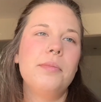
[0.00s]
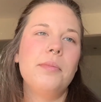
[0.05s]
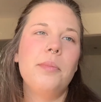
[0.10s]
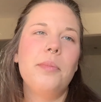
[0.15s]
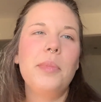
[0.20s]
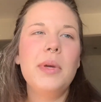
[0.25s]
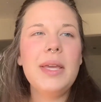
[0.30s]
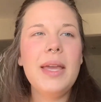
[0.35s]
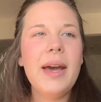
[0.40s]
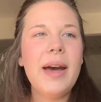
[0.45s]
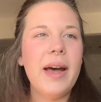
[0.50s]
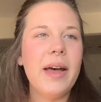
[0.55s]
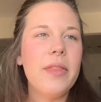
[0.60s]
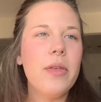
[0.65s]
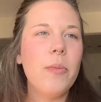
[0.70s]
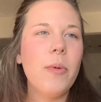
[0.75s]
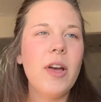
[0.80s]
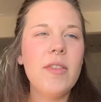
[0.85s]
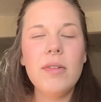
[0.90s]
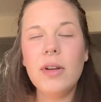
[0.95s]
But yeah, the
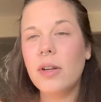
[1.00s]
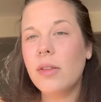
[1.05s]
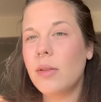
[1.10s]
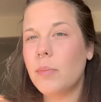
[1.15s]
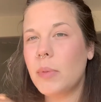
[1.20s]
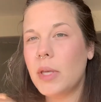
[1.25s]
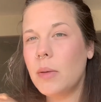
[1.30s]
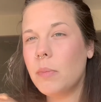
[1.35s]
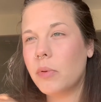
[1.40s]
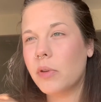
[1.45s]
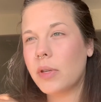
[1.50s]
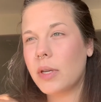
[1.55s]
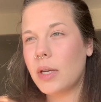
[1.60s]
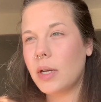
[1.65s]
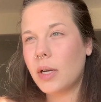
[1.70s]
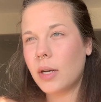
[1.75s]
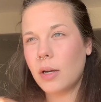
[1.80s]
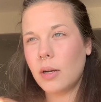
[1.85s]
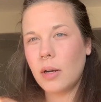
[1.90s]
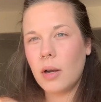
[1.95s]
weather and the people
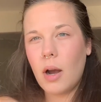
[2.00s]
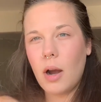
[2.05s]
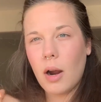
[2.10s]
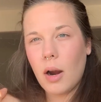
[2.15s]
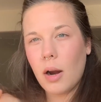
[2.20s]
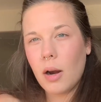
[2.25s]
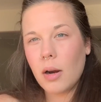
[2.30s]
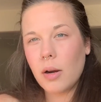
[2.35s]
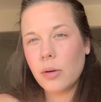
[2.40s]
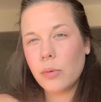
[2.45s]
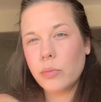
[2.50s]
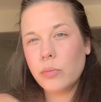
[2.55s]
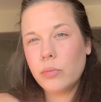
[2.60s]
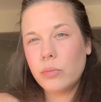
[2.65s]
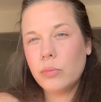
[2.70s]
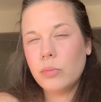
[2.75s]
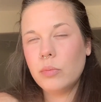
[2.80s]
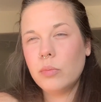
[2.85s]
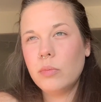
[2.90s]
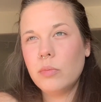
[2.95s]
here are
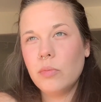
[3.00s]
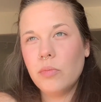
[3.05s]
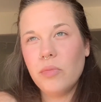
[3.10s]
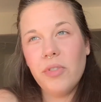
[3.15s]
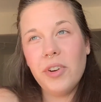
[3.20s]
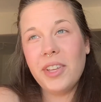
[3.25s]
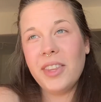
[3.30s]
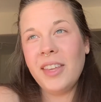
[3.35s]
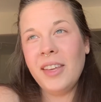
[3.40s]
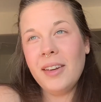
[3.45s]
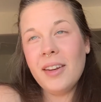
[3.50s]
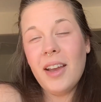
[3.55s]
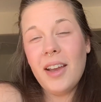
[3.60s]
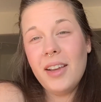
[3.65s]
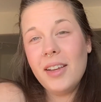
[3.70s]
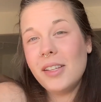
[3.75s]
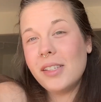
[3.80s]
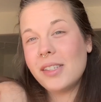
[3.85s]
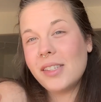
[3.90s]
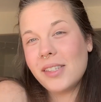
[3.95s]
really
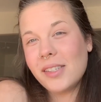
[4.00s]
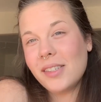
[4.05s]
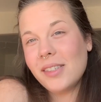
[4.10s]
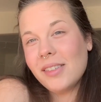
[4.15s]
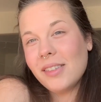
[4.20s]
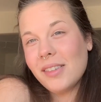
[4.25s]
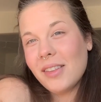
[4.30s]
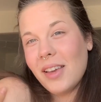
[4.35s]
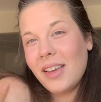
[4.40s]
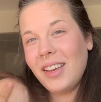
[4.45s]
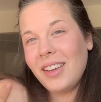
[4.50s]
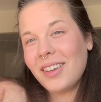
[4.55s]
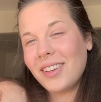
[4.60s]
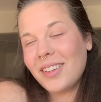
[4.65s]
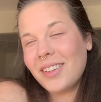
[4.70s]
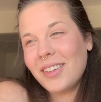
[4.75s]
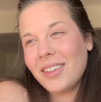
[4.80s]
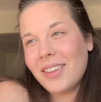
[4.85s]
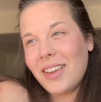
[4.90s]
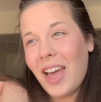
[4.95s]
nice. Like,
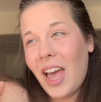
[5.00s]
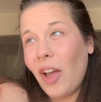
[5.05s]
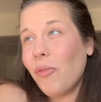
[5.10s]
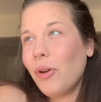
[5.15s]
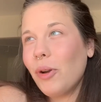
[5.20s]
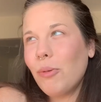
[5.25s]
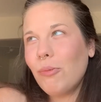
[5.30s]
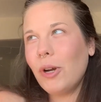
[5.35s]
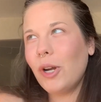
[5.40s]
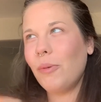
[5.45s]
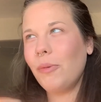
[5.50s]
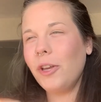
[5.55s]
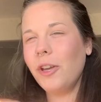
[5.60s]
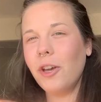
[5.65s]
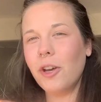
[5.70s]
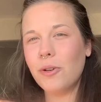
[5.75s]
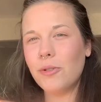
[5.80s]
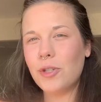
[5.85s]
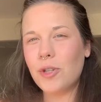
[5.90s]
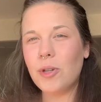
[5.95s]
everywhere we
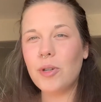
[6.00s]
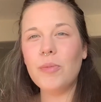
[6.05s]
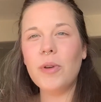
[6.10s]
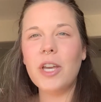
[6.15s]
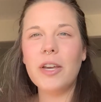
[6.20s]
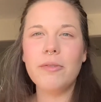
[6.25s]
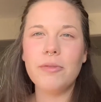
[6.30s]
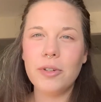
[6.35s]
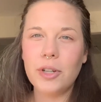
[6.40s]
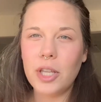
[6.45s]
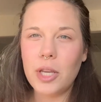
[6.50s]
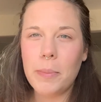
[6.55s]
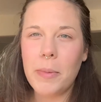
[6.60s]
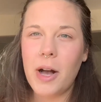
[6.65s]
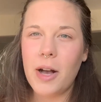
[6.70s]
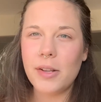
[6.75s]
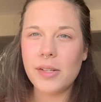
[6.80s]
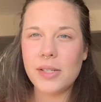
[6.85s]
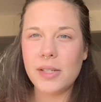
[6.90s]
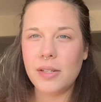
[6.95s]
go to, we have really
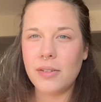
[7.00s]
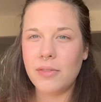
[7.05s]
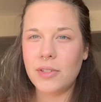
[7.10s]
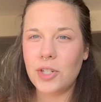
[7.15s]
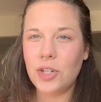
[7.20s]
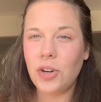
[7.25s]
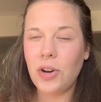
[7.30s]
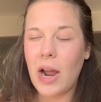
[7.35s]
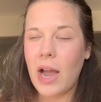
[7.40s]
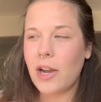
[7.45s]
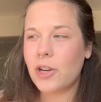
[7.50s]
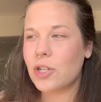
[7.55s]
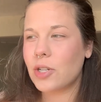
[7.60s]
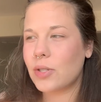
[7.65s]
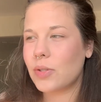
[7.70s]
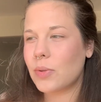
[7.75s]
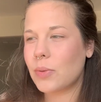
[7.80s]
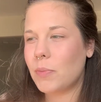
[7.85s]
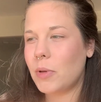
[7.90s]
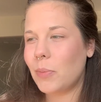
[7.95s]
positive
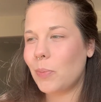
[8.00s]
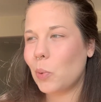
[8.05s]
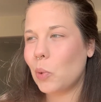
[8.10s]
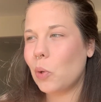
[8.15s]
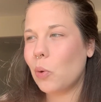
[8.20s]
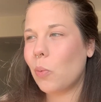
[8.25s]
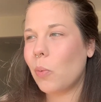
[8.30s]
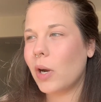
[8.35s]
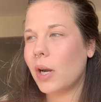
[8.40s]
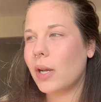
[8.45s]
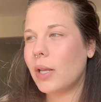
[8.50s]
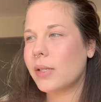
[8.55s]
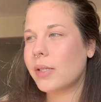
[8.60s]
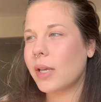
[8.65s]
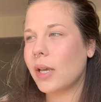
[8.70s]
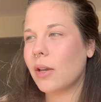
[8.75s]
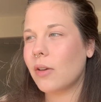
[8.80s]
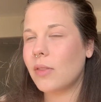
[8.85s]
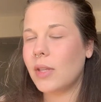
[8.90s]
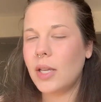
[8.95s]
interactions with people, whereas
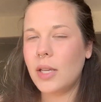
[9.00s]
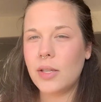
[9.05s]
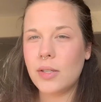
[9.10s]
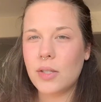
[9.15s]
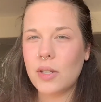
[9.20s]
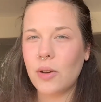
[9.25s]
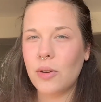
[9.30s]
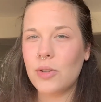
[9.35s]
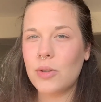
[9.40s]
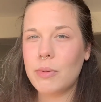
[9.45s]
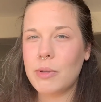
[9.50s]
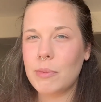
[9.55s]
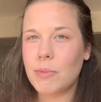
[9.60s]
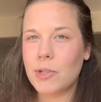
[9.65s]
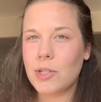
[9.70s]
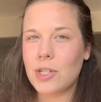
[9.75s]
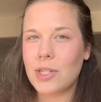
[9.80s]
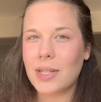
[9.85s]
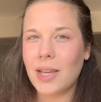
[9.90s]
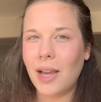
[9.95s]
like on the East Coast, people
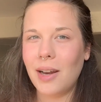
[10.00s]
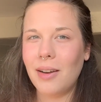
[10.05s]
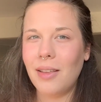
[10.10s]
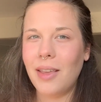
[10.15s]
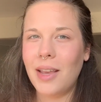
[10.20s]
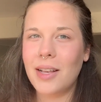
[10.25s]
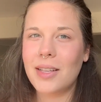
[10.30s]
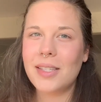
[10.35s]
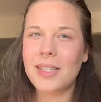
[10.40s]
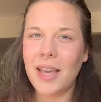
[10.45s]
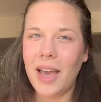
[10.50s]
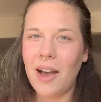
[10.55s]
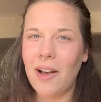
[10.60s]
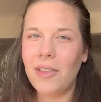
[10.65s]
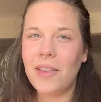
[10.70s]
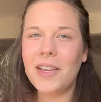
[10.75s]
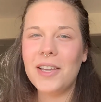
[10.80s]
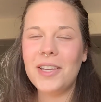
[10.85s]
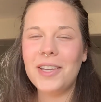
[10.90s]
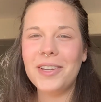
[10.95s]
just kind of like scowl
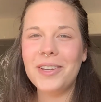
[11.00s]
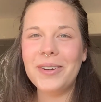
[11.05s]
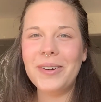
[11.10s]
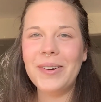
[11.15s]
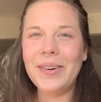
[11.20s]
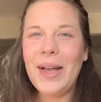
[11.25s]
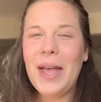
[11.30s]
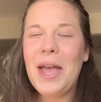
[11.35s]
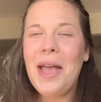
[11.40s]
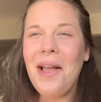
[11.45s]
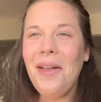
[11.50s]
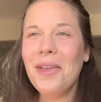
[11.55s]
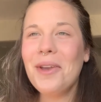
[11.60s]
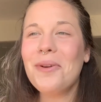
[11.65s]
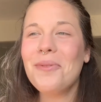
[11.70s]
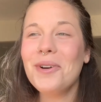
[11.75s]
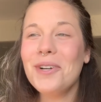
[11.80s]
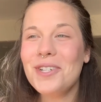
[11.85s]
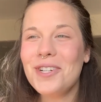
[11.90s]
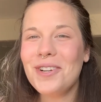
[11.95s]
at you. Like,
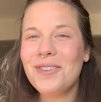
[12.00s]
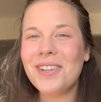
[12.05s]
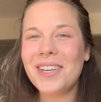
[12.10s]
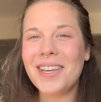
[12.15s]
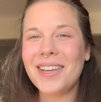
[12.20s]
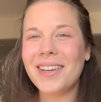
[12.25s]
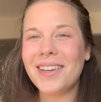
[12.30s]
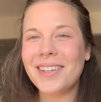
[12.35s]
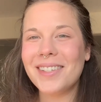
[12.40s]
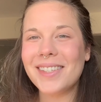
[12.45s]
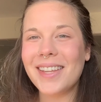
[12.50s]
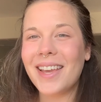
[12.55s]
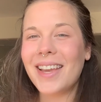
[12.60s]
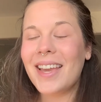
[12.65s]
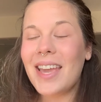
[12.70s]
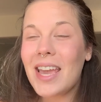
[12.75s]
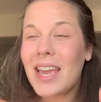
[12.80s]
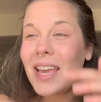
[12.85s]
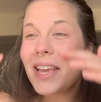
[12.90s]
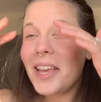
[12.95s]
we're joking because like
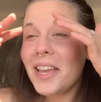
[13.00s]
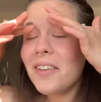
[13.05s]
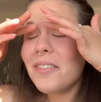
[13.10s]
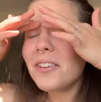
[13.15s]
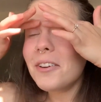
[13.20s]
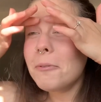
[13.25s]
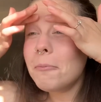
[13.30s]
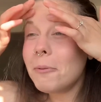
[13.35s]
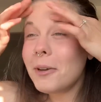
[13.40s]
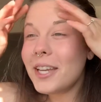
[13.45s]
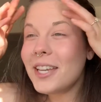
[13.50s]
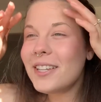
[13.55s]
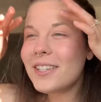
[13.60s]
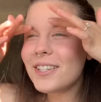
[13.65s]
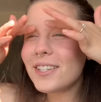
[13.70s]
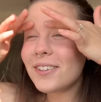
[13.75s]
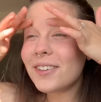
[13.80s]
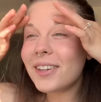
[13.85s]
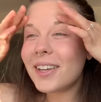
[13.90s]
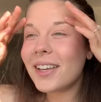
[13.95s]
even we
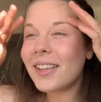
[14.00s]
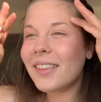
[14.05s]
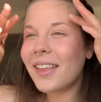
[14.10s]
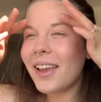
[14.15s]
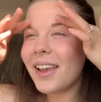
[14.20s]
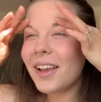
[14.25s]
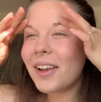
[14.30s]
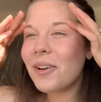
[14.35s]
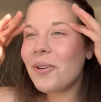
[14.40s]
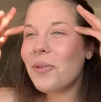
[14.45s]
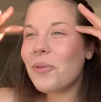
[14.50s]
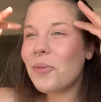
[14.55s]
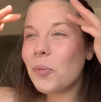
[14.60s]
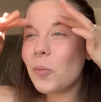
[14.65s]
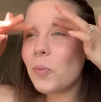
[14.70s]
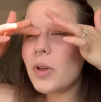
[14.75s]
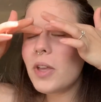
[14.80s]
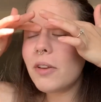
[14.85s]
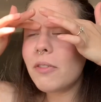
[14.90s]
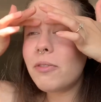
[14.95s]
do it. Like,
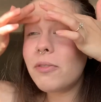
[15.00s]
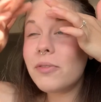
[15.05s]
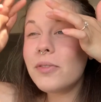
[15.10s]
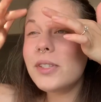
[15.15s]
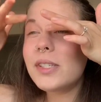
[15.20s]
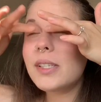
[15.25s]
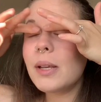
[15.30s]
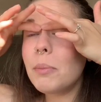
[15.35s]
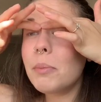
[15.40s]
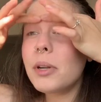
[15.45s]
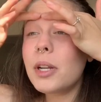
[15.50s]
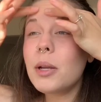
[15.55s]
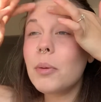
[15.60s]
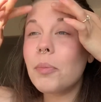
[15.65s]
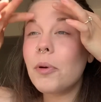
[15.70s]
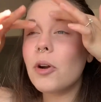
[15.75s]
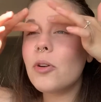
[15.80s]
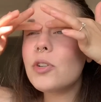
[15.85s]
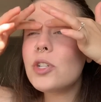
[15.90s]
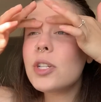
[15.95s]
if somebody
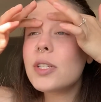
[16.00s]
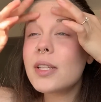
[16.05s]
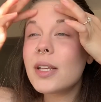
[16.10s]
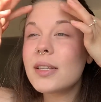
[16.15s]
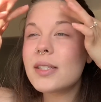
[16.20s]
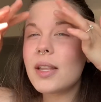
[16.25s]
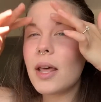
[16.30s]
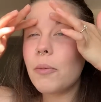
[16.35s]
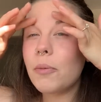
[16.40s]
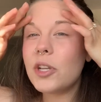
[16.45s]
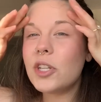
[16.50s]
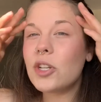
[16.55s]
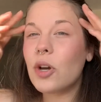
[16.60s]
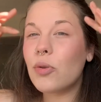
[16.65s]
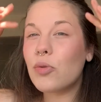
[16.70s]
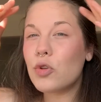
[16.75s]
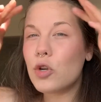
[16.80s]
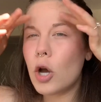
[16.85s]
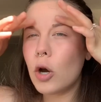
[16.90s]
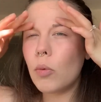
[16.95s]
approaches us that we
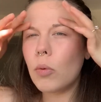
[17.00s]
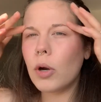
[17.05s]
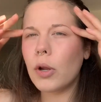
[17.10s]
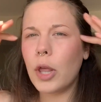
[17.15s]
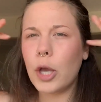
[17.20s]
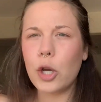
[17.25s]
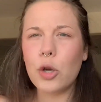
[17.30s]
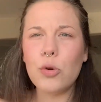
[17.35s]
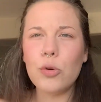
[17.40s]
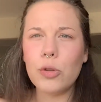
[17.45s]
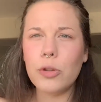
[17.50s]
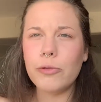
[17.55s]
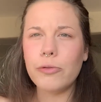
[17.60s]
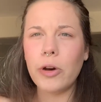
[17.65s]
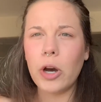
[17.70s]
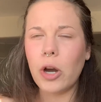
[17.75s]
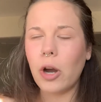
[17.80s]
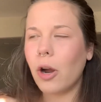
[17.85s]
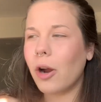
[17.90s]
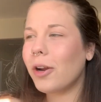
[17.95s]
don't know, we're like, who the
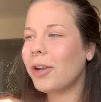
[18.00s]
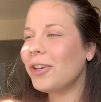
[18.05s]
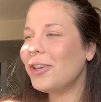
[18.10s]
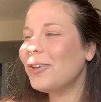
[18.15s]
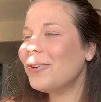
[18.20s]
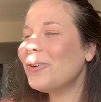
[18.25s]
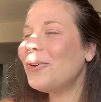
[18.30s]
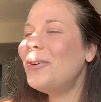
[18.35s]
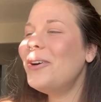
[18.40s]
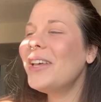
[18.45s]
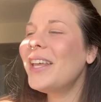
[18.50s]
fuck are you?